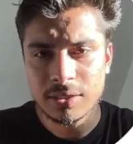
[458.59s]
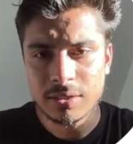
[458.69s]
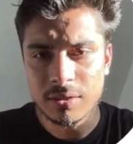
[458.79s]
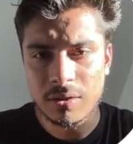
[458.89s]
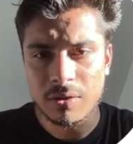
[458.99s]

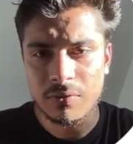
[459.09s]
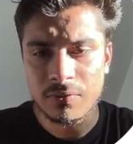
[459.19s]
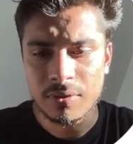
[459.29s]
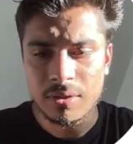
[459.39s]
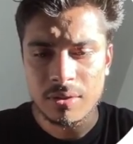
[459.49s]

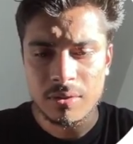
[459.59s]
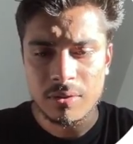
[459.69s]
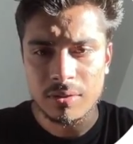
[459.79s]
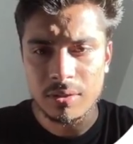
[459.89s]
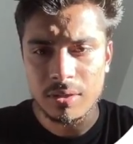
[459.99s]
of
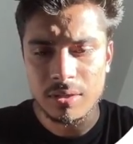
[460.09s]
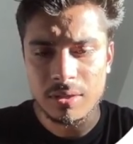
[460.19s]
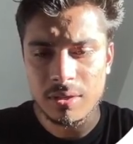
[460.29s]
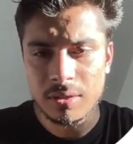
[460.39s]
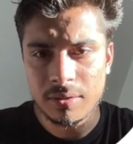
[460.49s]

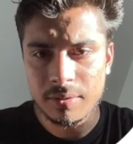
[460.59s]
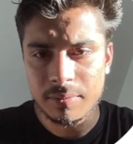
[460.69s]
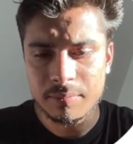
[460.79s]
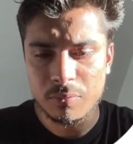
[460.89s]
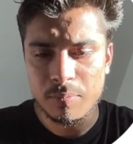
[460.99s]
the
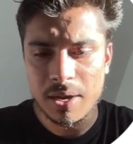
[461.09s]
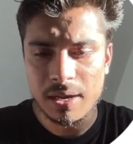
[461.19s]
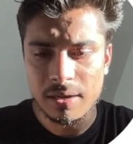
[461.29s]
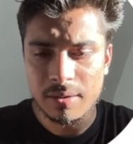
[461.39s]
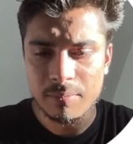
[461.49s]

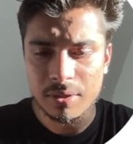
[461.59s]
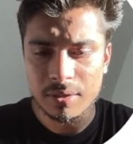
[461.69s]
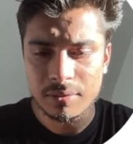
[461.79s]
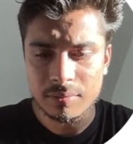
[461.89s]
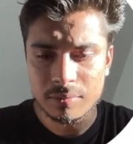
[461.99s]
mobile
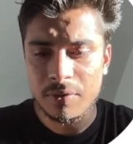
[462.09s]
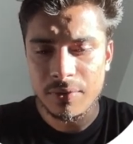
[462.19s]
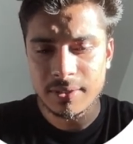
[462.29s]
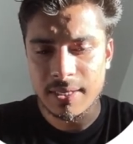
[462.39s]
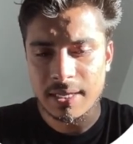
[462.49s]
number
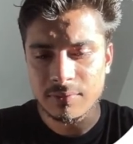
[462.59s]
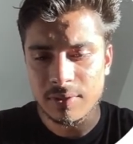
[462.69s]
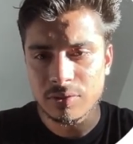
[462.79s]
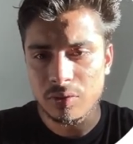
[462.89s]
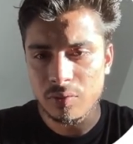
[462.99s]
prefix as
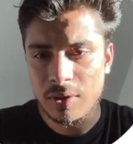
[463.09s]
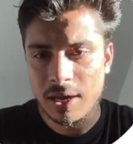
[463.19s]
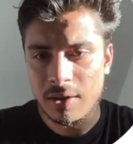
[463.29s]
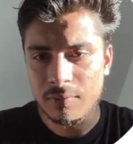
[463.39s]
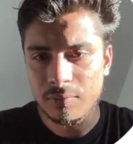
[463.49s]
well. So you
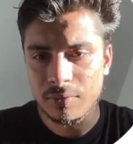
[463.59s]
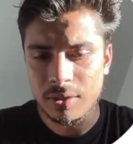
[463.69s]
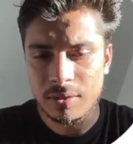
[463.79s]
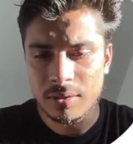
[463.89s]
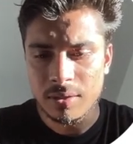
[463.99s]
have
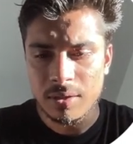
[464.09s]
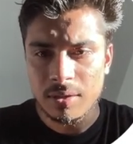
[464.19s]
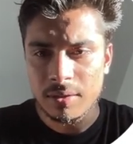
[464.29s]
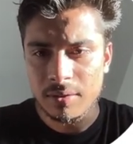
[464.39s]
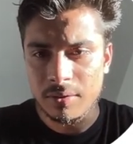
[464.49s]
the
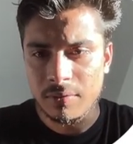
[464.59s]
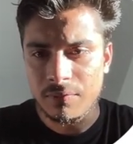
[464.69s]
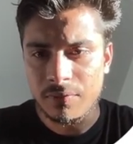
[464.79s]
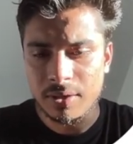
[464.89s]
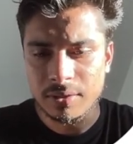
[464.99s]

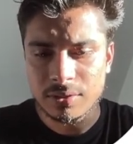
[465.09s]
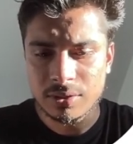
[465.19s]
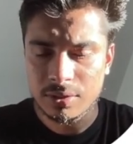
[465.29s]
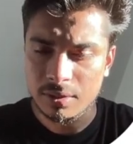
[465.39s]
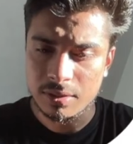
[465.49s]

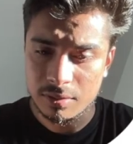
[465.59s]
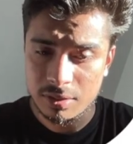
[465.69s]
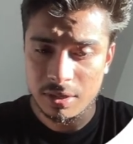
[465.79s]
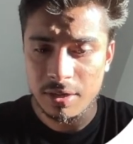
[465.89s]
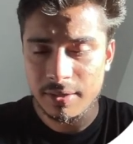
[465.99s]
first
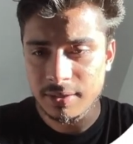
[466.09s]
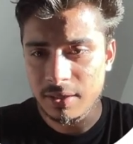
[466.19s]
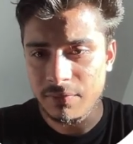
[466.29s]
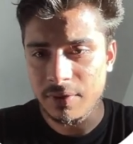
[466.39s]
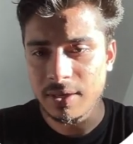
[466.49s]
three
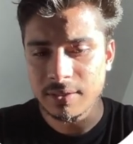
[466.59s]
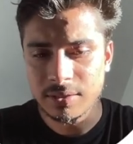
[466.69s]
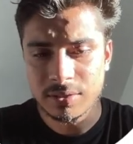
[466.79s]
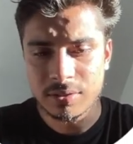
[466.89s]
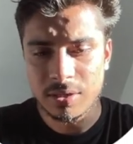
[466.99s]

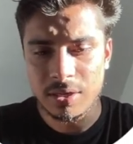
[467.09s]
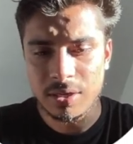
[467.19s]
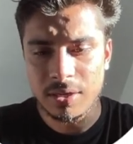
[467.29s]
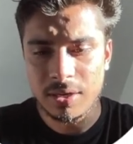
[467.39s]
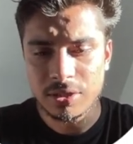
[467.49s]

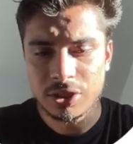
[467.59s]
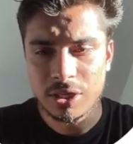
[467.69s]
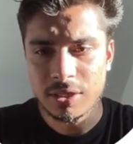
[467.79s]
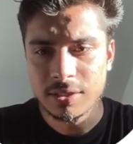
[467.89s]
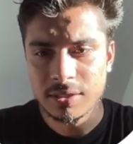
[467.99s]

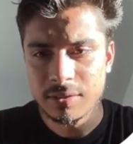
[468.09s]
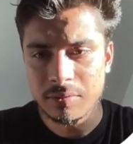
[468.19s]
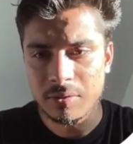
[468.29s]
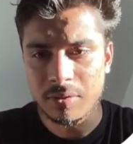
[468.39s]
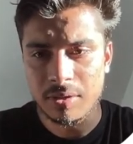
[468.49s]
digits
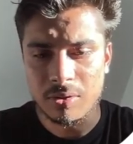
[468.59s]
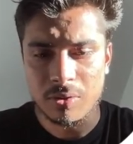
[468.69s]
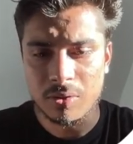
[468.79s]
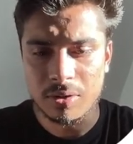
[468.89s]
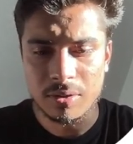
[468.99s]

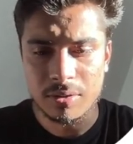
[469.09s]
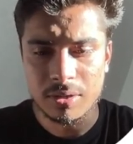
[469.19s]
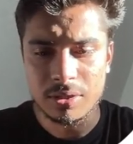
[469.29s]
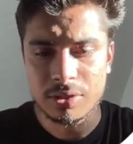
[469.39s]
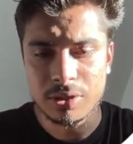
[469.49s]
or
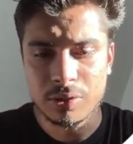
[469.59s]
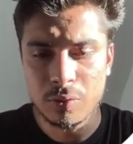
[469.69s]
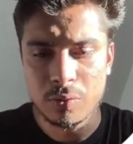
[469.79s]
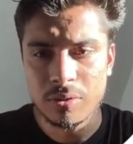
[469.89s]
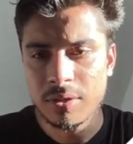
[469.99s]
country
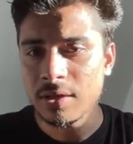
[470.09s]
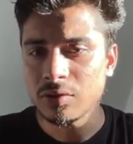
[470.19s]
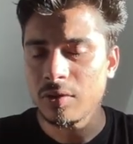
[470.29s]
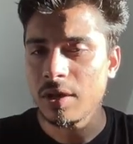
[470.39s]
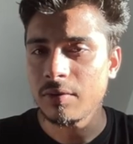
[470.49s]
code.
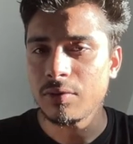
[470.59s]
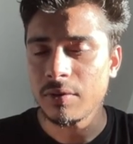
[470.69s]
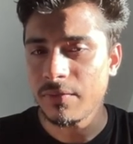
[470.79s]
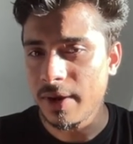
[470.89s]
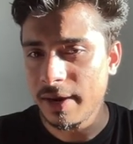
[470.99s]
So you have
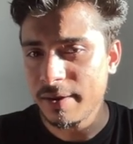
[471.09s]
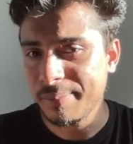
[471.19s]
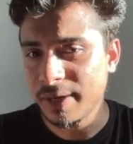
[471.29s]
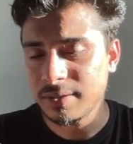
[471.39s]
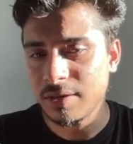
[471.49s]
total 5
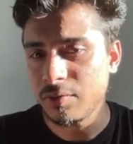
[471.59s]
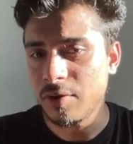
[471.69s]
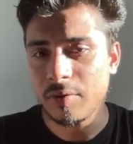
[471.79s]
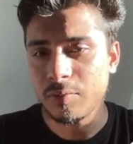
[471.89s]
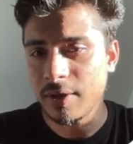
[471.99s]
numbers. Now you
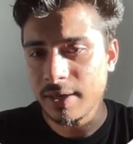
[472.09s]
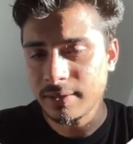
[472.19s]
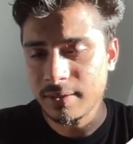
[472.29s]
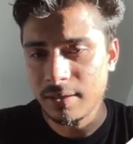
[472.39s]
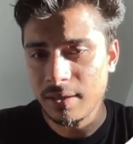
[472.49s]
have to
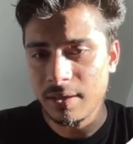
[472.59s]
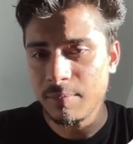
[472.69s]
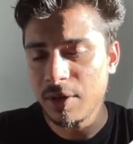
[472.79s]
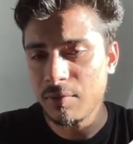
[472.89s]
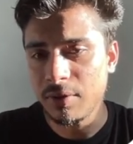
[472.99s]
guess the
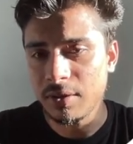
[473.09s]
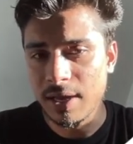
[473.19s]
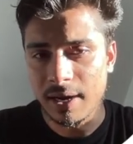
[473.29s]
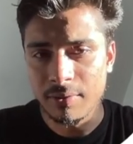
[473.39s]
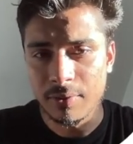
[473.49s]
in between
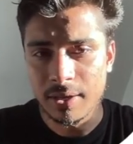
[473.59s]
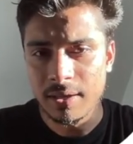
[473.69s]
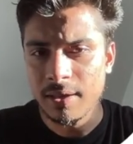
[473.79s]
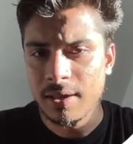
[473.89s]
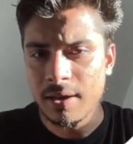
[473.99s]
that.
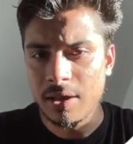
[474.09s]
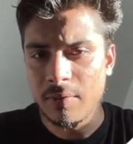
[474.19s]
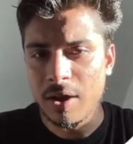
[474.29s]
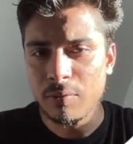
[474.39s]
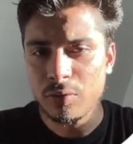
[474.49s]
Okay, now
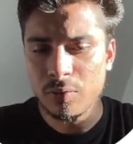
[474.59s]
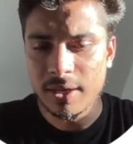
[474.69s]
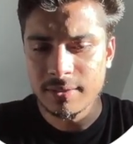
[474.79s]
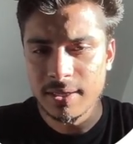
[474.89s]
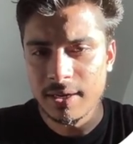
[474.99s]
how you
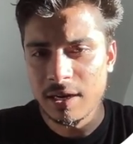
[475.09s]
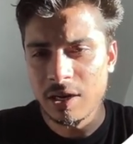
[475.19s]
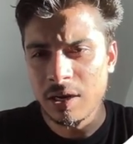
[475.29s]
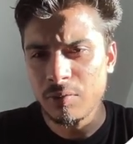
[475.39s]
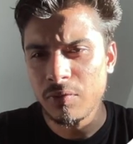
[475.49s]
guess that and
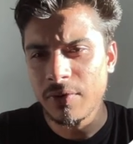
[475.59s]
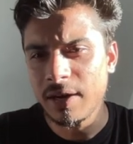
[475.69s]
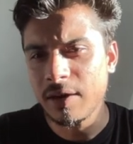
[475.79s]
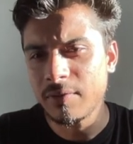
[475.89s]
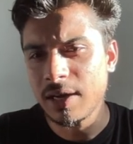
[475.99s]
how you
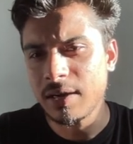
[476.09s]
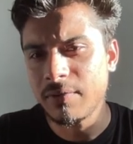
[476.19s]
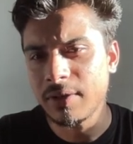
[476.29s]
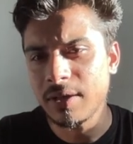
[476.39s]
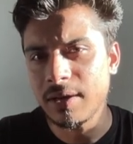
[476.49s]
find out
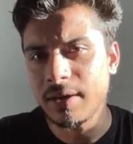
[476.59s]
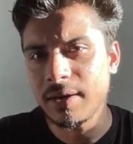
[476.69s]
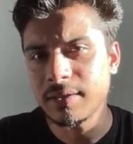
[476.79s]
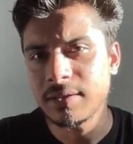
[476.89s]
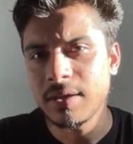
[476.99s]
that whether it
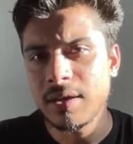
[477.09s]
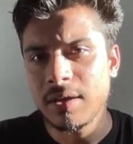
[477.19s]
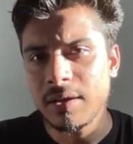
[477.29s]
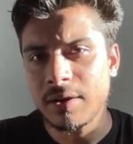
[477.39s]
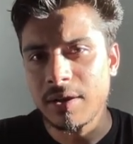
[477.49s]
is
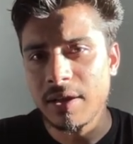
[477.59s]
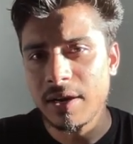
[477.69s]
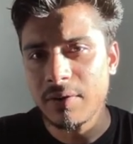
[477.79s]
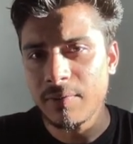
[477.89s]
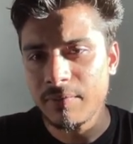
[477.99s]
the
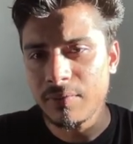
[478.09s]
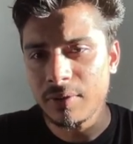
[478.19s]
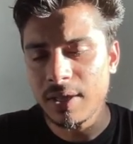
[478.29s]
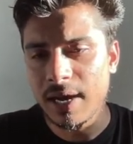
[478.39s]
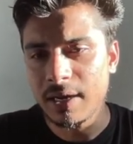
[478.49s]
correct one, for
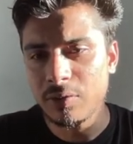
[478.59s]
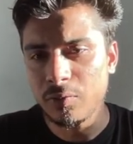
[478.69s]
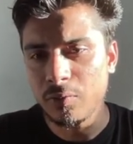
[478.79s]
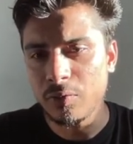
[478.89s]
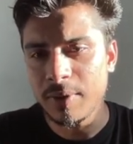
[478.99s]
that
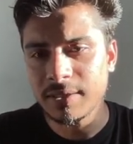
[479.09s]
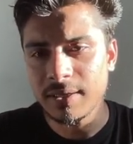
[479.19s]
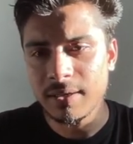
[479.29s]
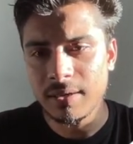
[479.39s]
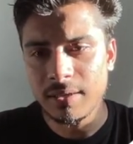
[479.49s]
you would
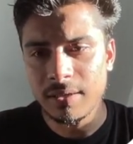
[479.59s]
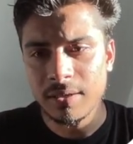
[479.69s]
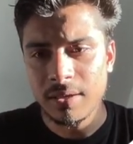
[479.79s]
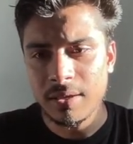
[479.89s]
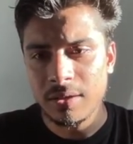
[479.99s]

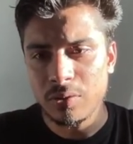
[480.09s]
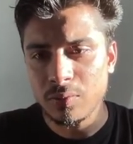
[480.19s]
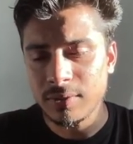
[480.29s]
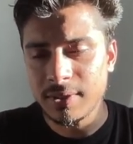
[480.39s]
basically use